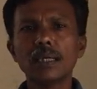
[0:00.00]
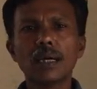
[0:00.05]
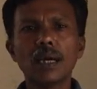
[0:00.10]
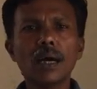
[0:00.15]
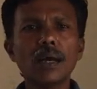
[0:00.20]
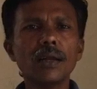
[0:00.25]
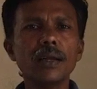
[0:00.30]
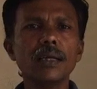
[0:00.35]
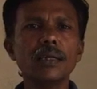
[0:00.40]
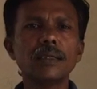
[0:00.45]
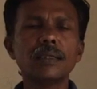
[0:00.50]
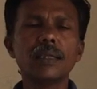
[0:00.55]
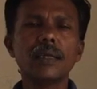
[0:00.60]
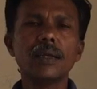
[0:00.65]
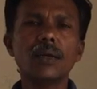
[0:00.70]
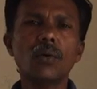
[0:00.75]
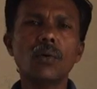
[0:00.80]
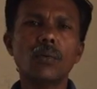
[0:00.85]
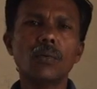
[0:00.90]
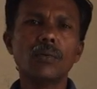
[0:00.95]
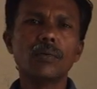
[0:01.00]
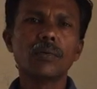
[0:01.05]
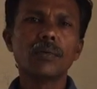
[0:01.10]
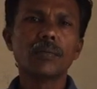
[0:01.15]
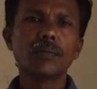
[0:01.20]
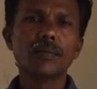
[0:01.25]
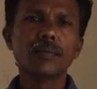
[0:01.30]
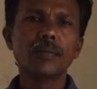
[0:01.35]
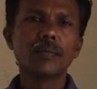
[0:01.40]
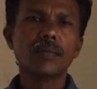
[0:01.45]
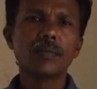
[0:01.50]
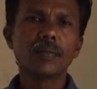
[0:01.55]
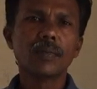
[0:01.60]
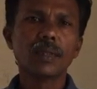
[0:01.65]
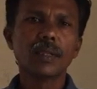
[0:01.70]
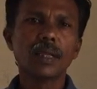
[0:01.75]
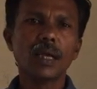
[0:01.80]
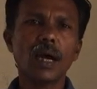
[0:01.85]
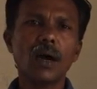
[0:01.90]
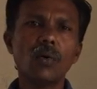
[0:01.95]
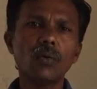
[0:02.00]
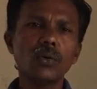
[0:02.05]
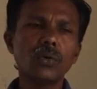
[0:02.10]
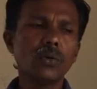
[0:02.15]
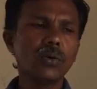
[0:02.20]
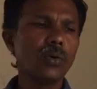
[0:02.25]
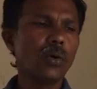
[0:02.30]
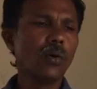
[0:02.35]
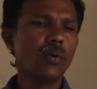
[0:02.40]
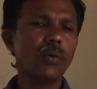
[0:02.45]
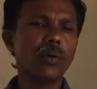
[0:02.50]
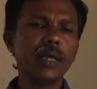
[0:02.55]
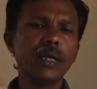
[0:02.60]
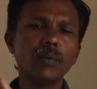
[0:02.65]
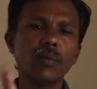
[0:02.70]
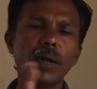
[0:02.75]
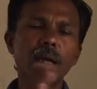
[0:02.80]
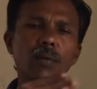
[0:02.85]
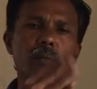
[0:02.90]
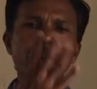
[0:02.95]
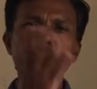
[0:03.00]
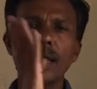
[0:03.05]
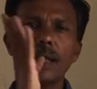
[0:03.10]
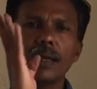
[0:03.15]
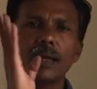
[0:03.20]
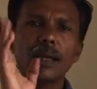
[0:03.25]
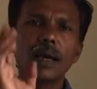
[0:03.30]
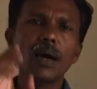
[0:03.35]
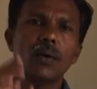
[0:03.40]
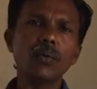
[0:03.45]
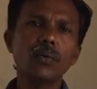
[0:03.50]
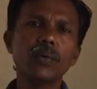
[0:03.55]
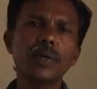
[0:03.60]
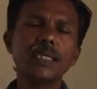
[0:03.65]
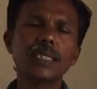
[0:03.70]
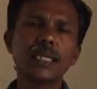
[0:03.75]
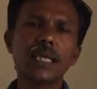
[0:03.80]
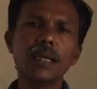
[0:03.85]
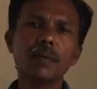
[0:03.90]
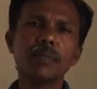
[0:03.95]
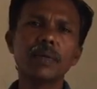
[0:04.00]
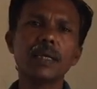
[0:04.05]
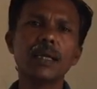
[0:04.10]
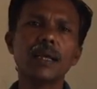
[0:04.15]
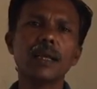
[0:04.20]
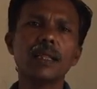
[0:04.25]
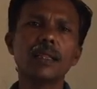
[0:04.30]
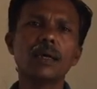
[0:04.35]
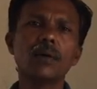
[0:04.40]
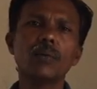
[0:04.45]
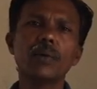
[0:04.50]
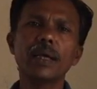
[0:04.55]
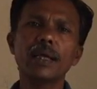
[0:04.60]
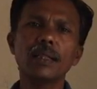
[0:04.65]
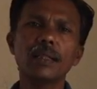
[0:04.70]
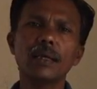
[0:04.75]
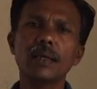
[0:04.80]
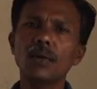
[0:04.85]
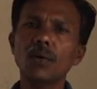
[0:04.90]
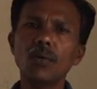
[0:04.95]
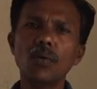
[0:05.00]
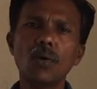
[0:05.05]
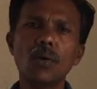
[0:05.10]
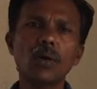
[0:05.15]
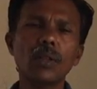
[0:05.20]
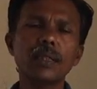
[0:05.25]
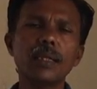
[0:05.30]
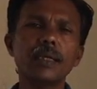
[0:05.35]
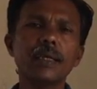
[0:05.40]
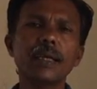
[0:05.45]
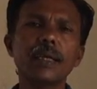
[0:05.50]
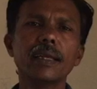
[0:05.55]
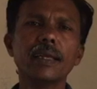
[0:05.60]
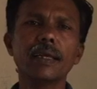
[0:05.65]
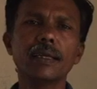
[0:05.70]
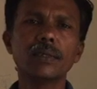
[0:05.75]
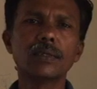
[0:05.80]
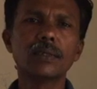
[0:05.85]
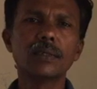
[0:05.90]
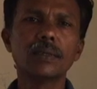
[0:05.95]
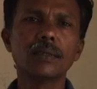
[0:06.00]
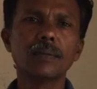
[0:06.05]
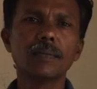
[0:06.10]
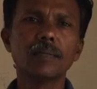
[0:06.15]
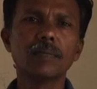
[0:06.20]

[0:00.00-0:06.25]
corners. They know how to go in one way and how to escape in another way. They know all the techniques.